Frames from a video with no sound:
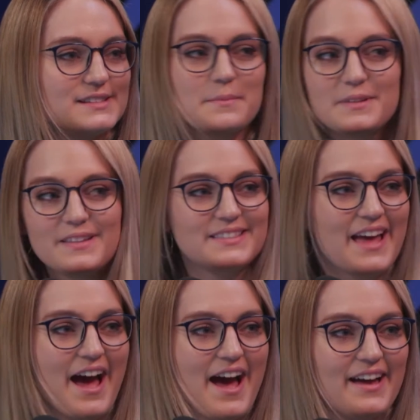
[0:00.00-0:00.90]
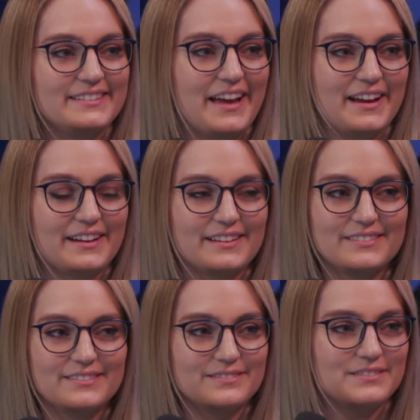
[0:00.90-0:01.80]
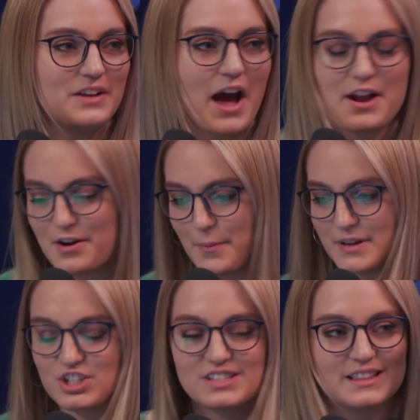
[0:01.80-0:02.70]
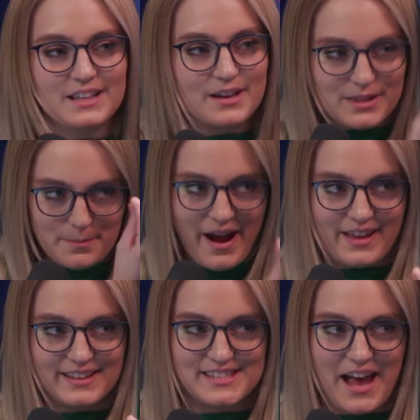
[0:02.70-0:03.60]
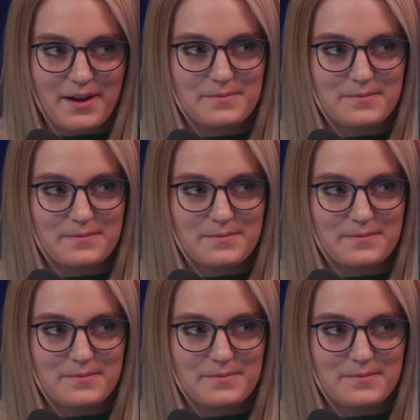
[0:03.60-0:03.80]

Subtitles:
something like that. Like, I don't know, but she's in the pilot's hat.